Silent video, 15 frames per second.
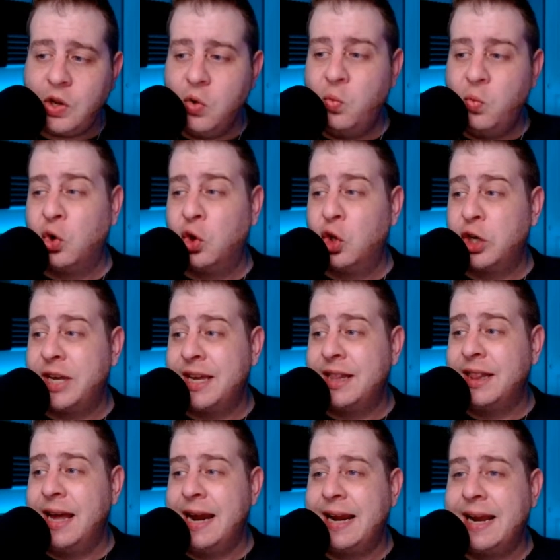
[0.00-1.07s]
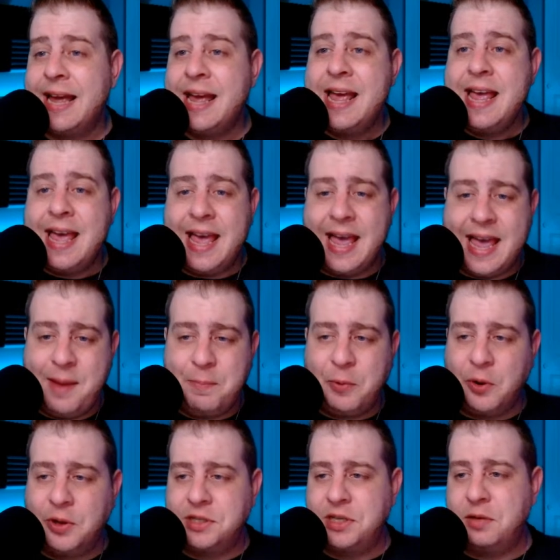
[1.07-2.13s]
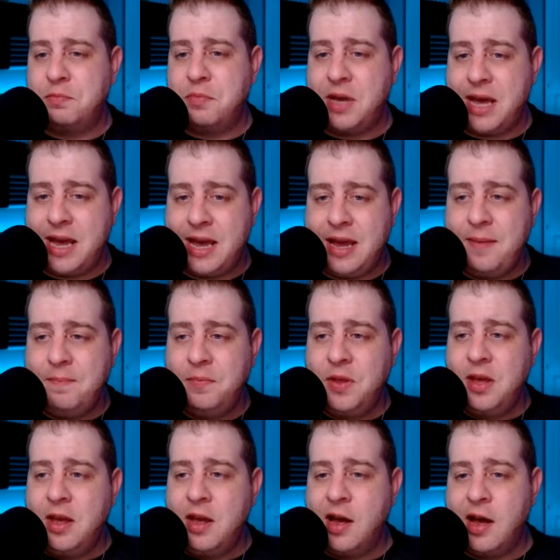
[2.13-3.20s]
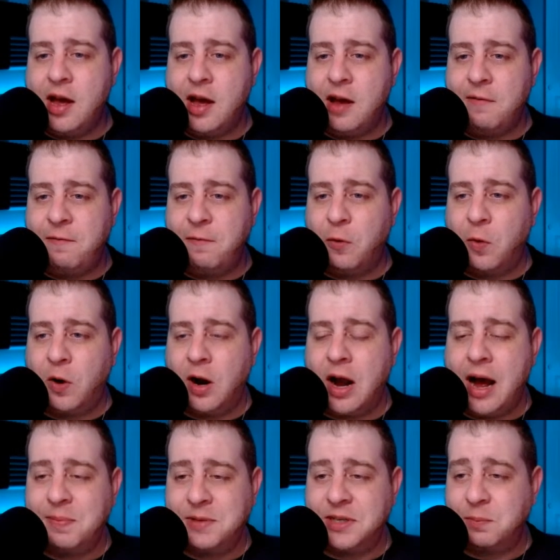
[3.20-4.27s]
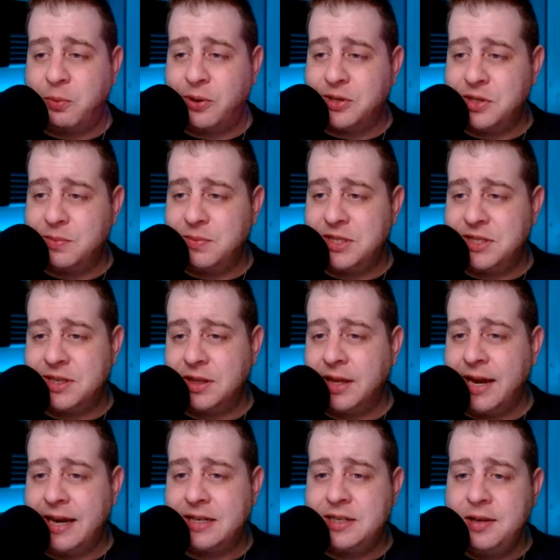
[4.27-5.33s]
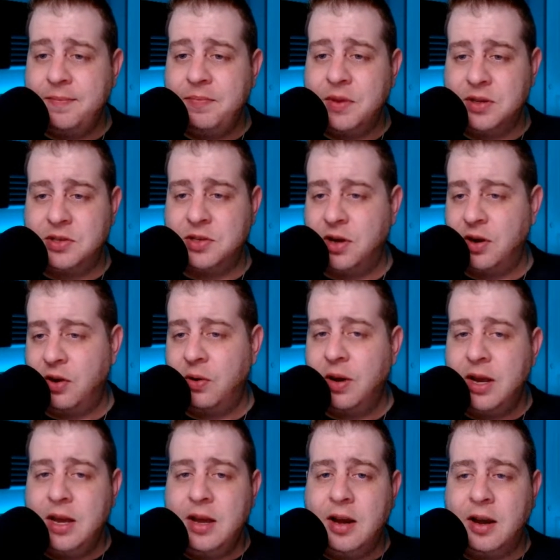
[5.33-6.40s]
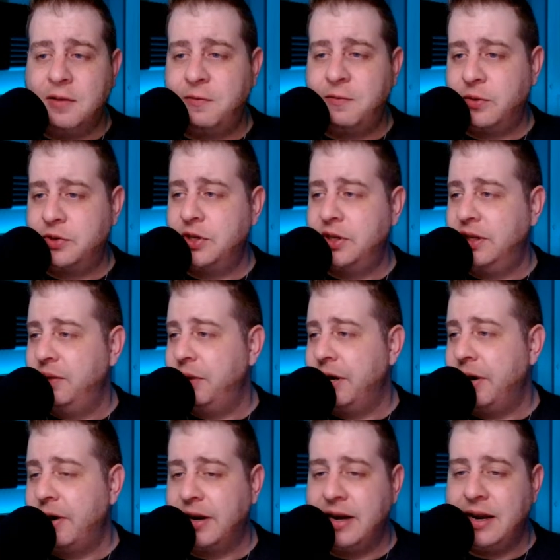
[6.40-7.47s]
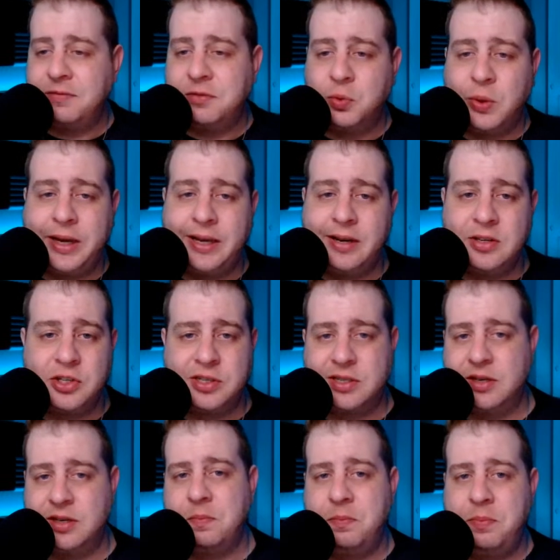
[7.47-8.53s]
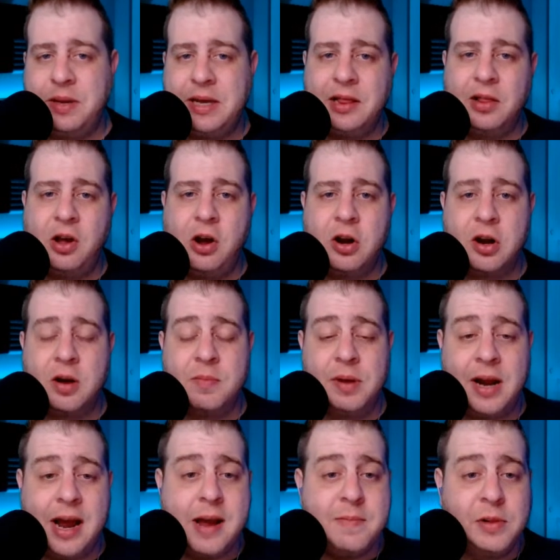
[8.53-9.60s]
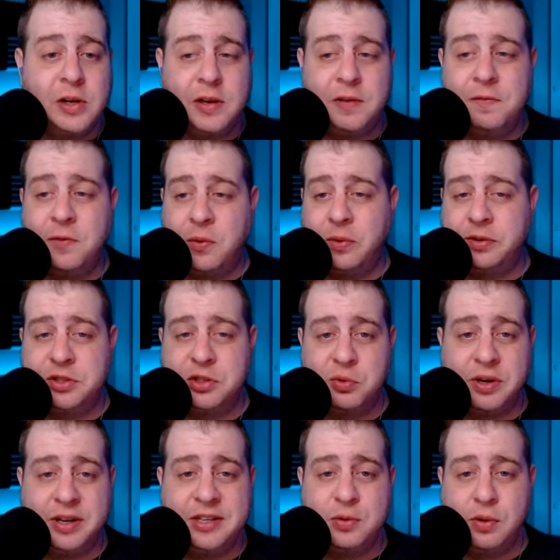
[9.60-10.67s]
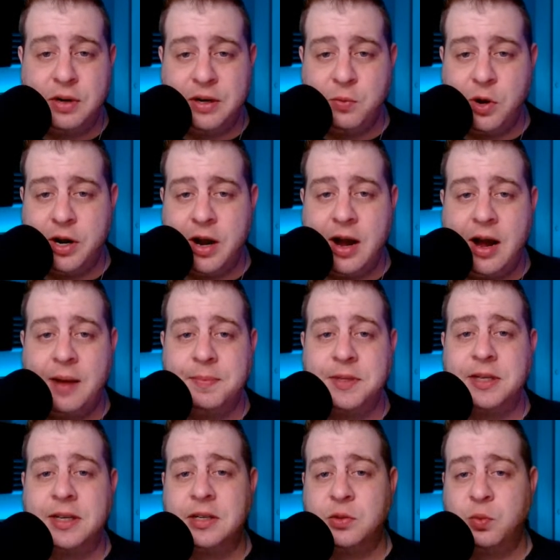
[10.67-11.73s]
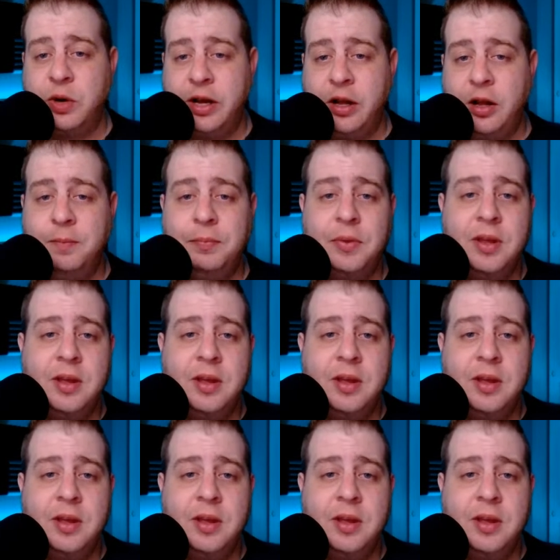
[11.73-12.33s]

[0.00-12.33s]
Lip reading: we're looking at like April to May for Optic Prism and Select. So unfortunately, we are going to have to wait just a bit longer, but I'm looking forward to 2021 Optic as well.